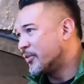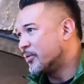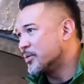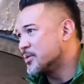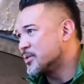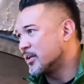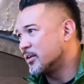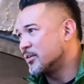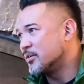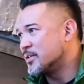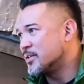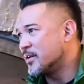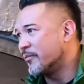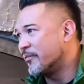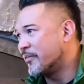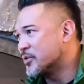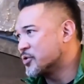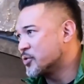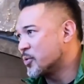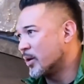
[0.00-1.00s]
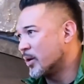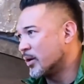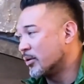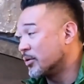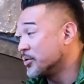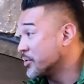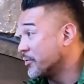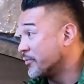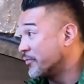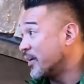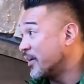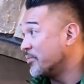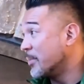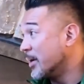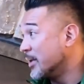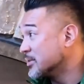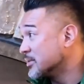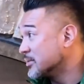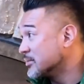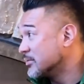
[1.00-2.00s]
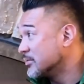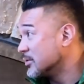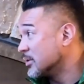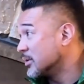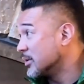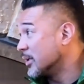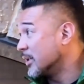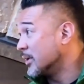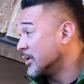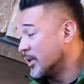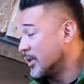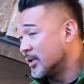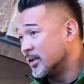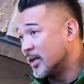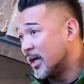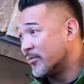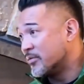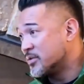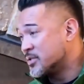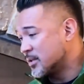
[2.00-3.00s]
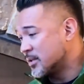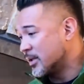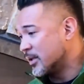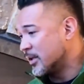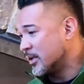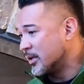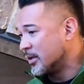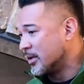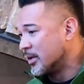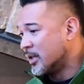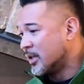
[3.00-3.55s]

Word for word: viewers on Seven Figure Squad are also faith-based, and obviously the